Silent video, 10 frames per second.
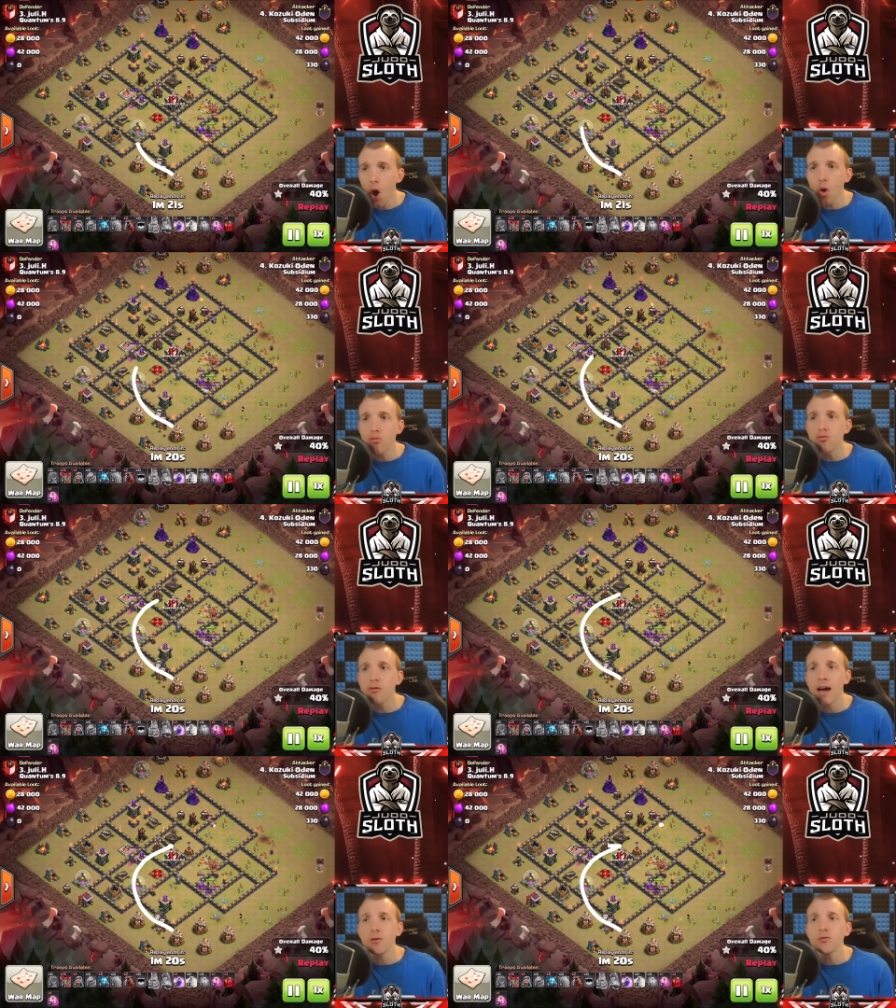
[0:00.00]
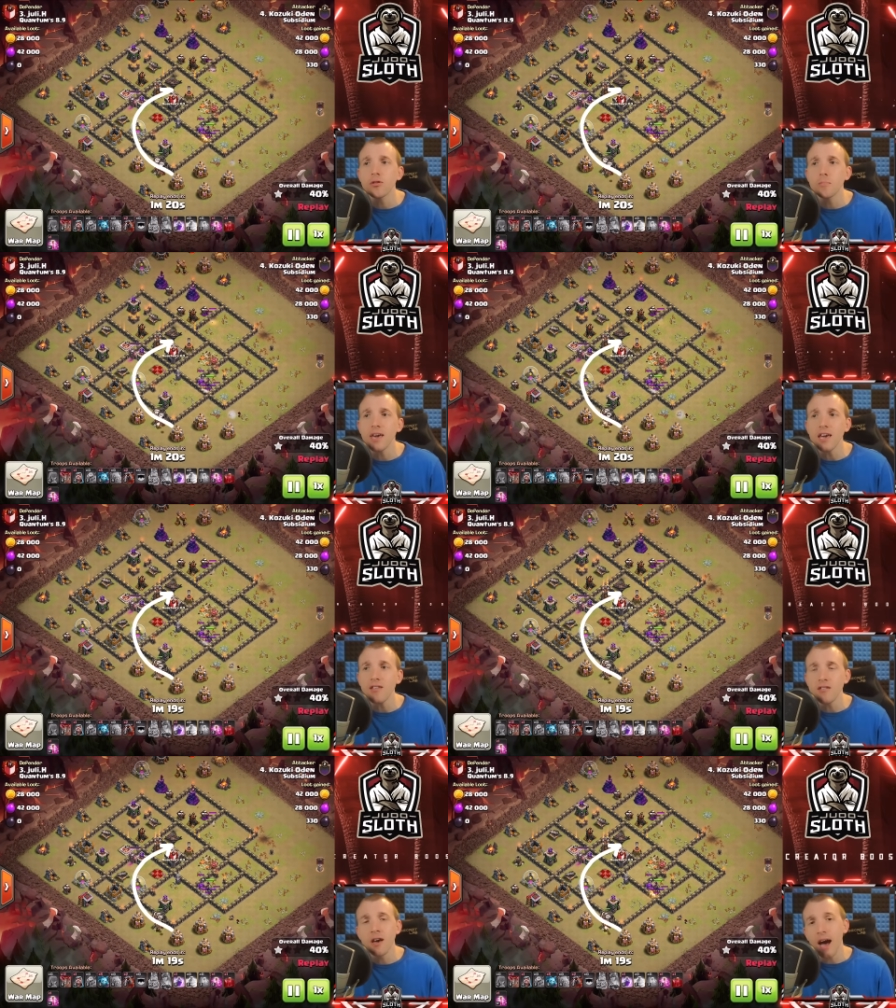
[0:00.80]
around the
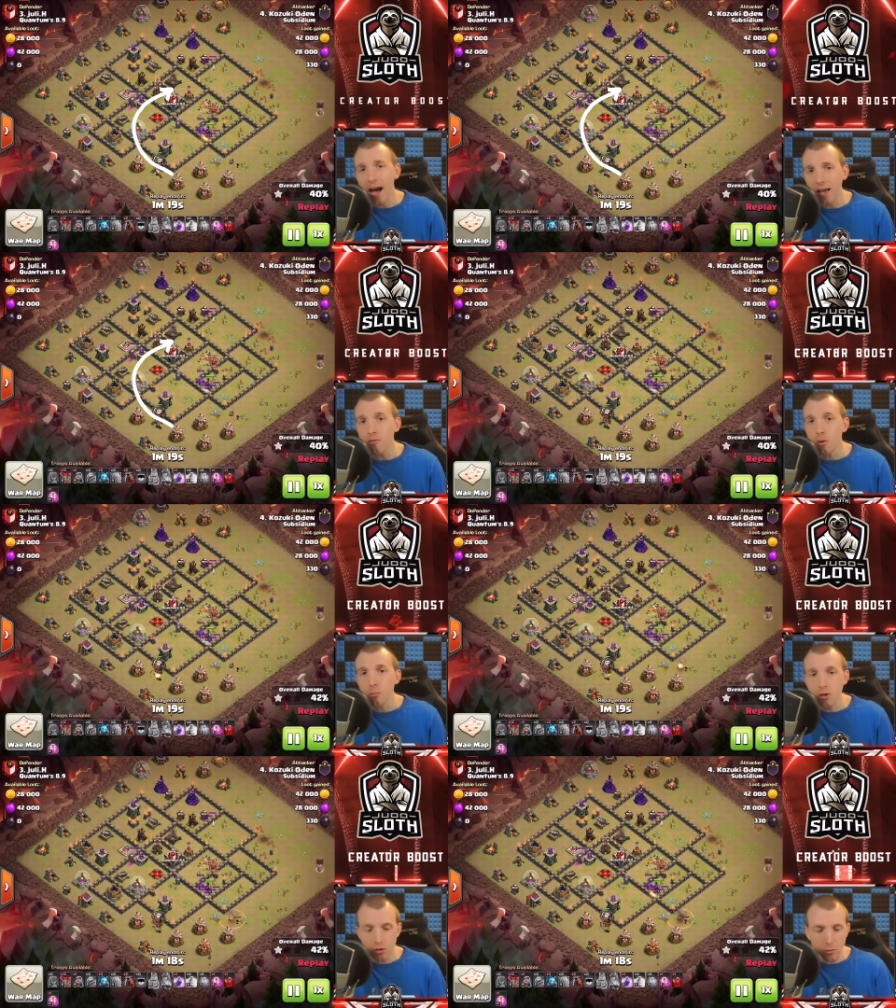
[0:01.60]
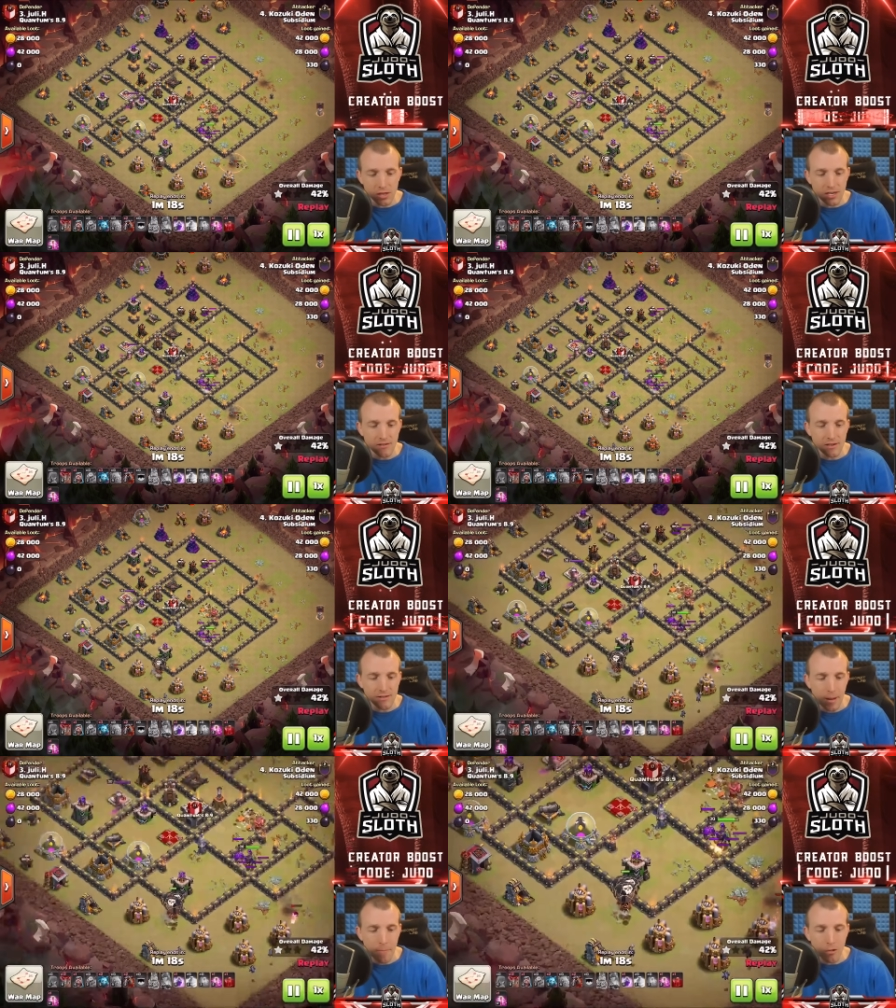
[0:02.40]
base, as we will do in this
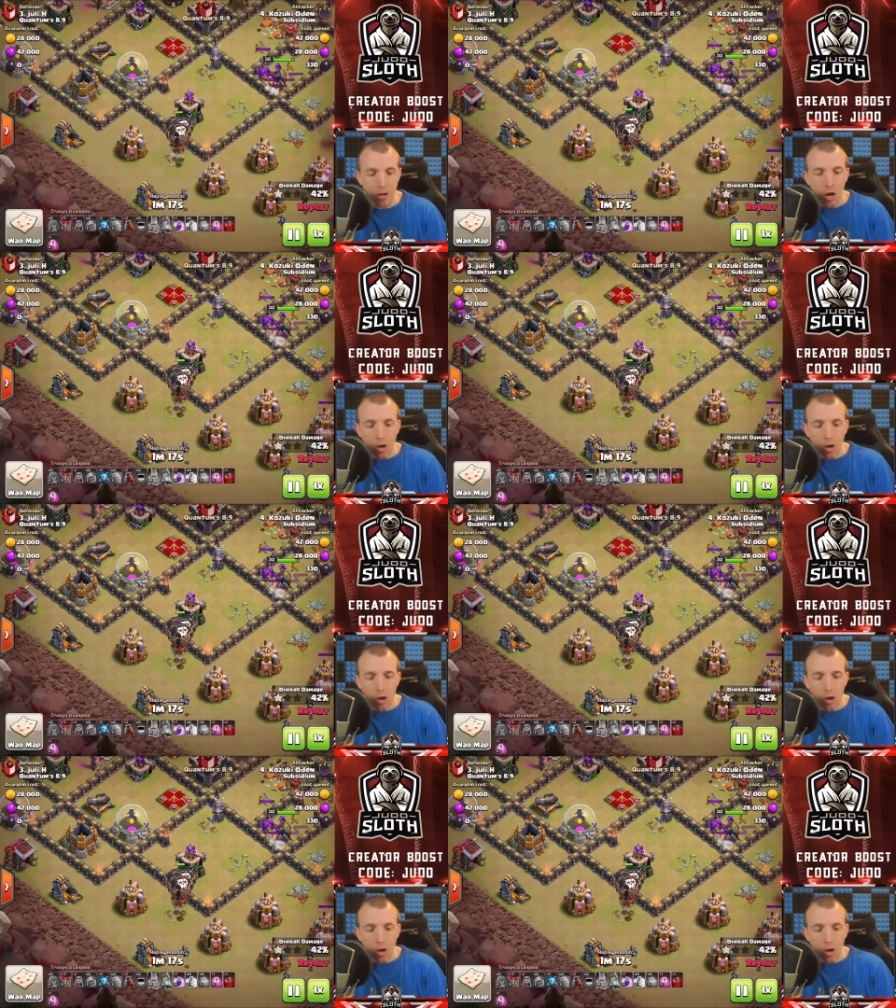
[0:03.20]
example.